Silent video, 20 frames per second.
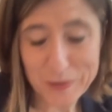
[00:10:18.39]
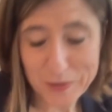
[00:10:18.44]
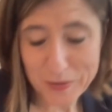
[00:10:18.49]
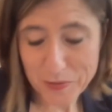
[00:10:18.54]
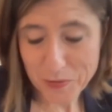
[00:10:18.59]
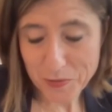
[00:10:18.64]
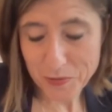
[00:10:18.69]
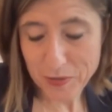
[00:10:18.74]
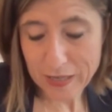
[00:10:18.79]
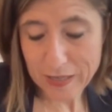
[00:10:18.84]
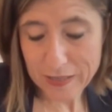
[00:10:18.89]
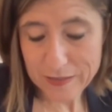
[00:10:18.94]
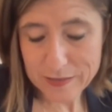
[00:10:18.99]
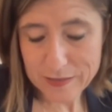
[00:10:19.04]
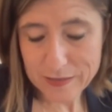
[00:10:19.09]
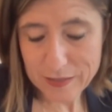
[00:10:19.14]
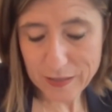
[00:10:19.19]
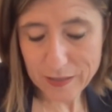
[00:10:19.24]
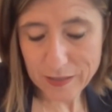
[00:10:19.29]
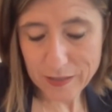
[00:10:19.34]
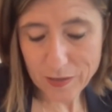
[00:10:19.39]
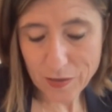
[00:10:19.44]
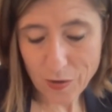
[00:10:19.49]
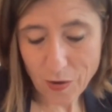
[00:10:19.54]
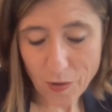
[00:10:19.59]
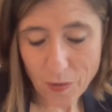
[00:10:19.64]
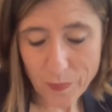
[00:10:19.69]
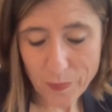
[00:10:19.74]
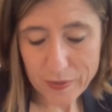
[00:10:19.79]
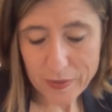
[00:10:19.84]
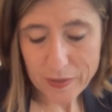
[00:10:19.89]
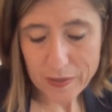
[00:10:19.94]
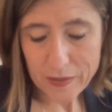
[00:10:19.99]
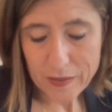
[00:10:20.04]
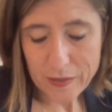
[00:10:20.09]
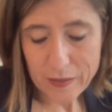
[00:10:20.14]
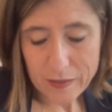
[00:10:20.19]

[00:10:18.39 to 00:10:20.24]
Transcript: going on at COP.